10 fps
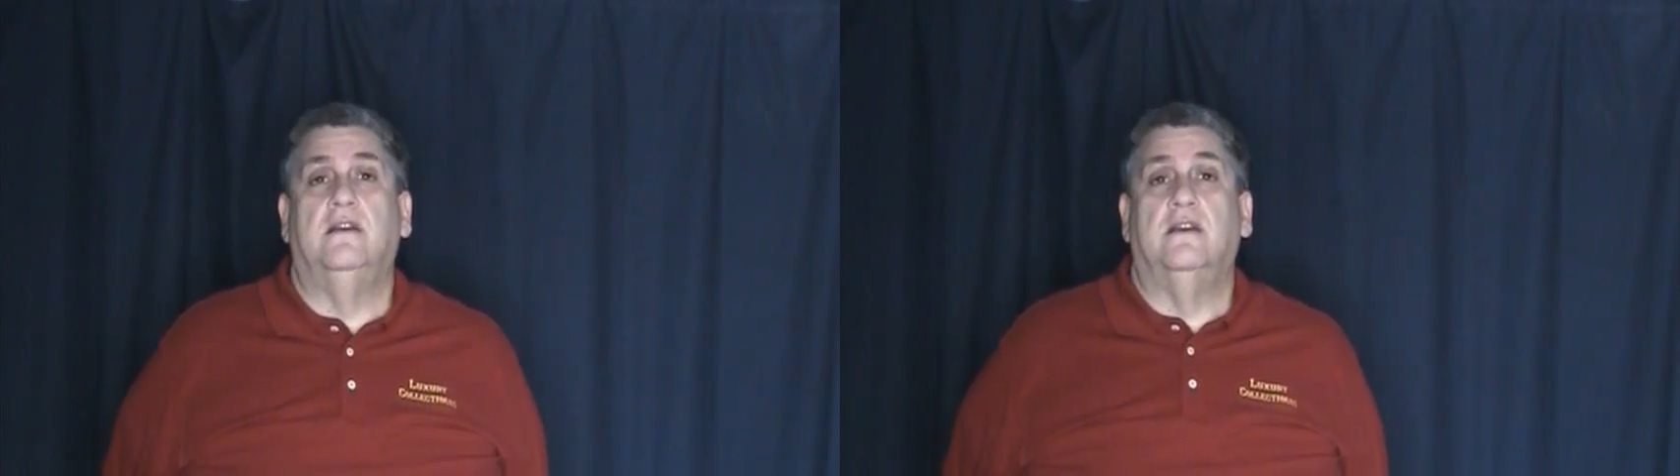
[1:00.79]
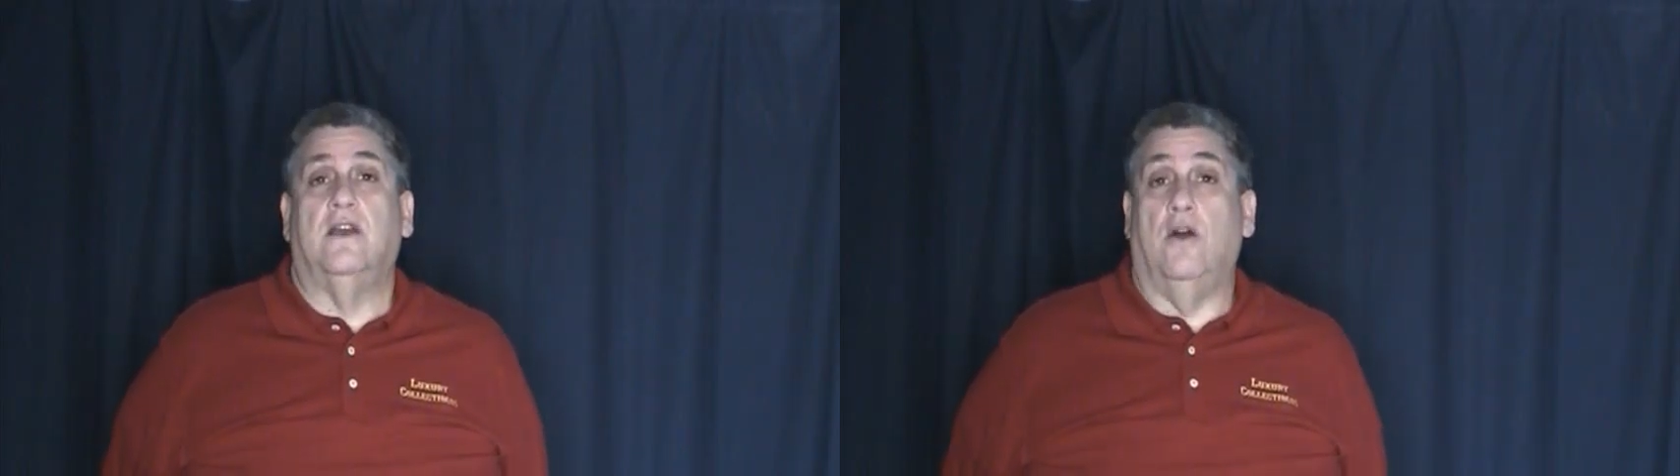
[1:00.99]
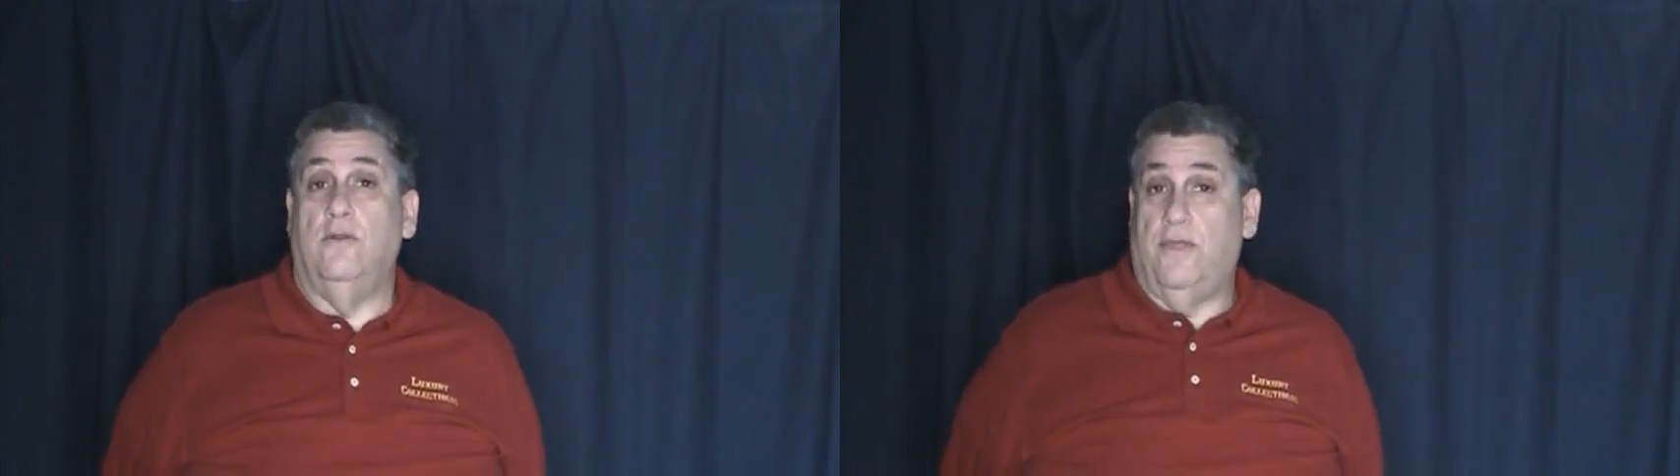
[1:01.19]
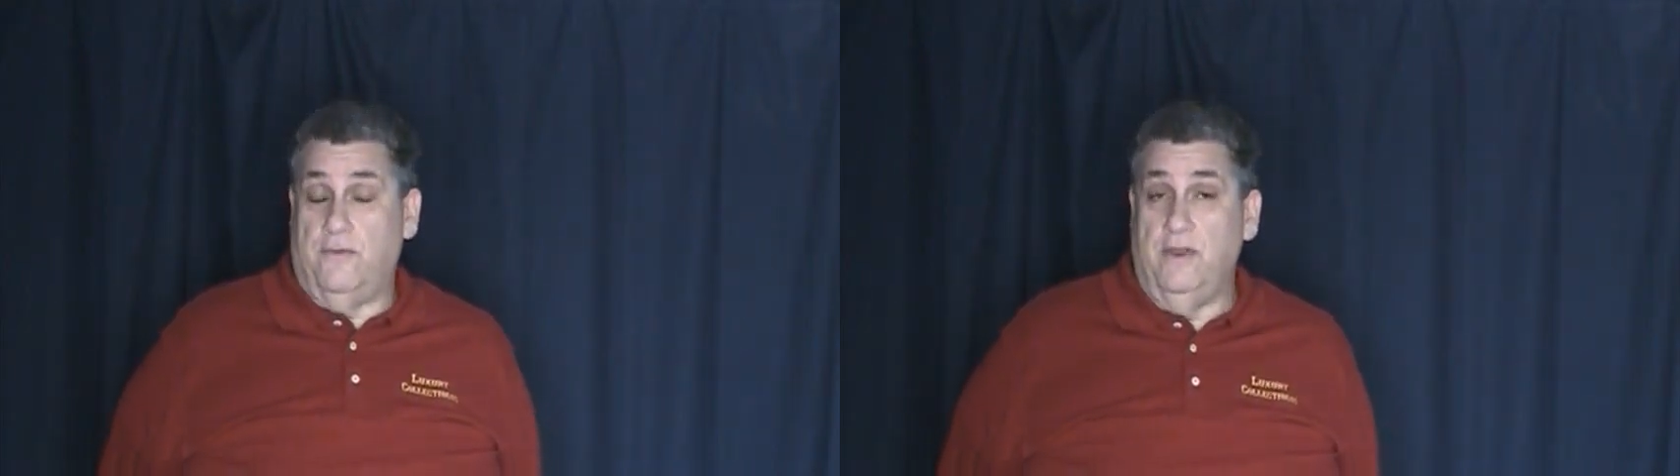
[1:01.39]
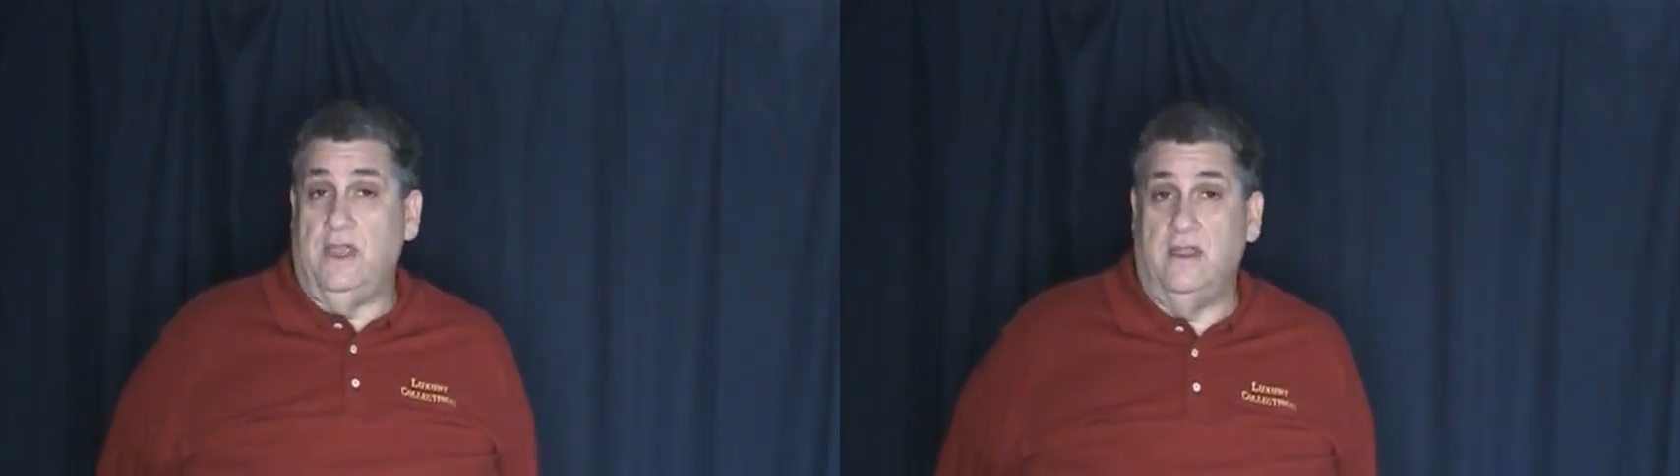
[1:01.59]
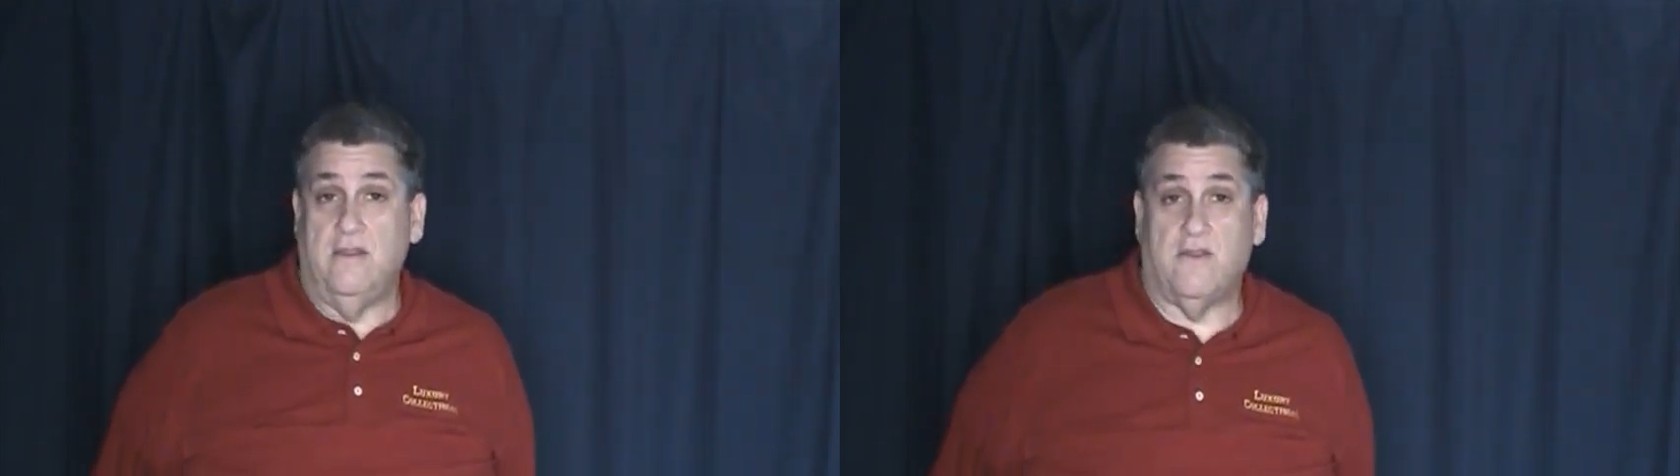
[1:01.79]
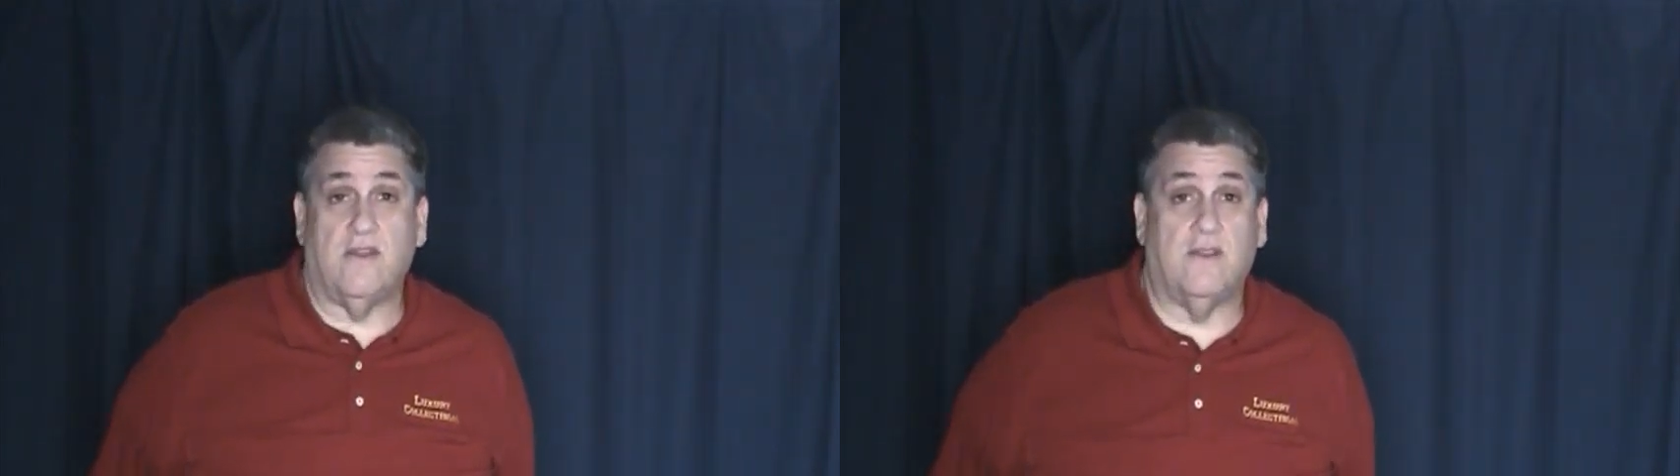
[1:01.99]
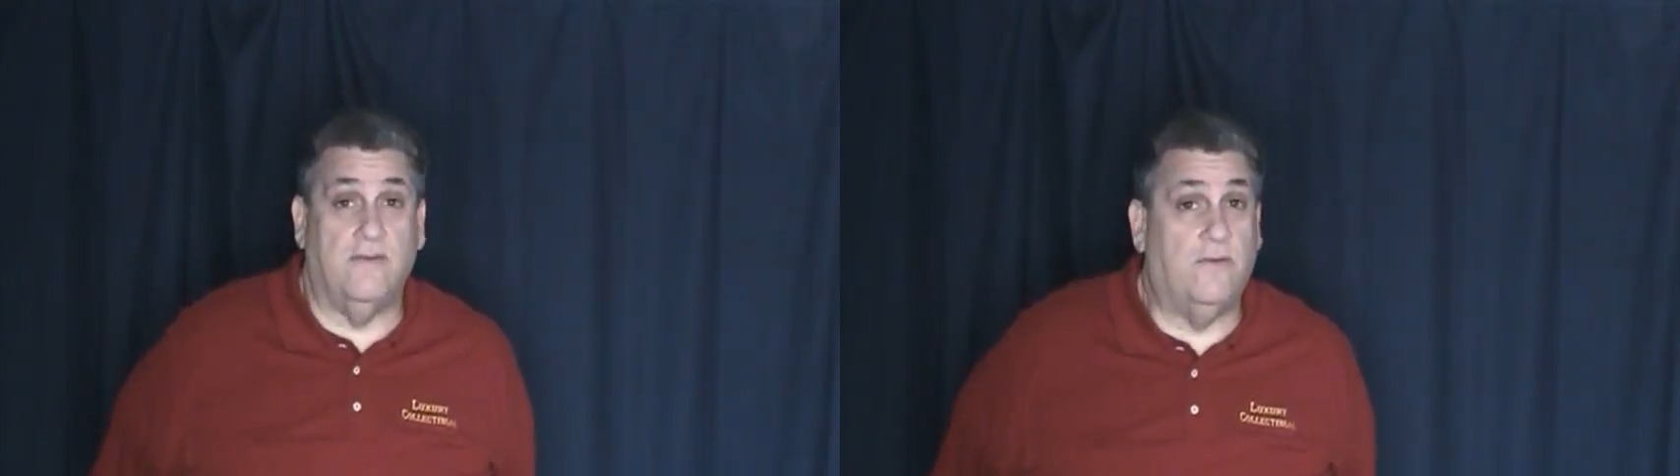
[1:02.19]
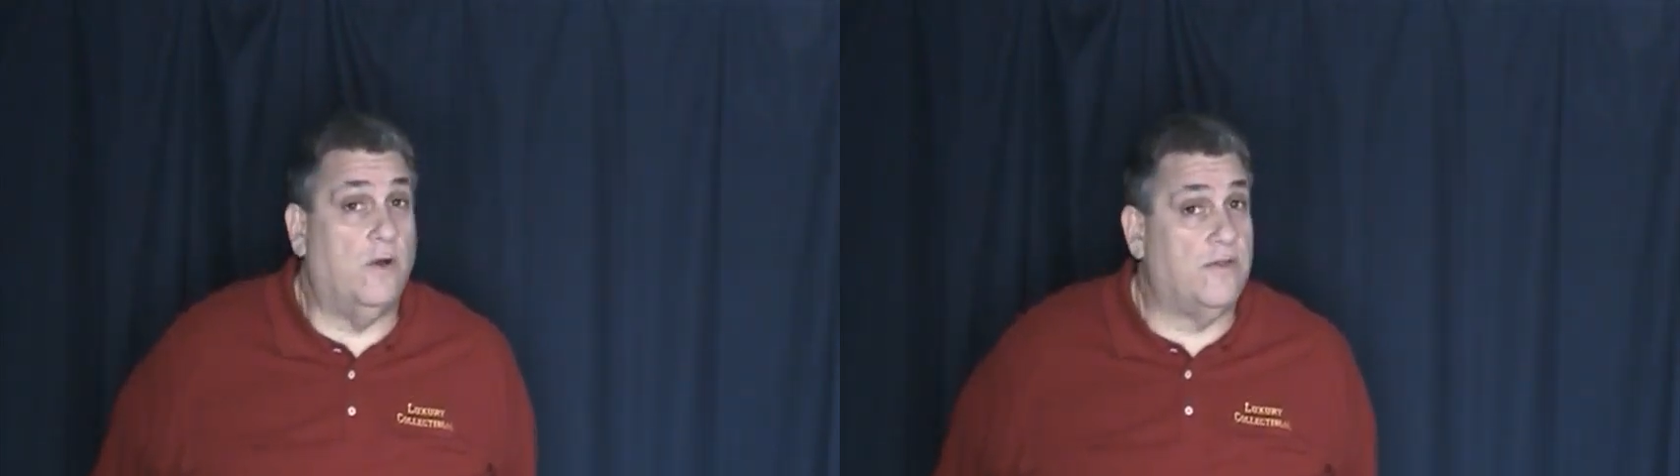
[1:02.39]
Code 3, 64th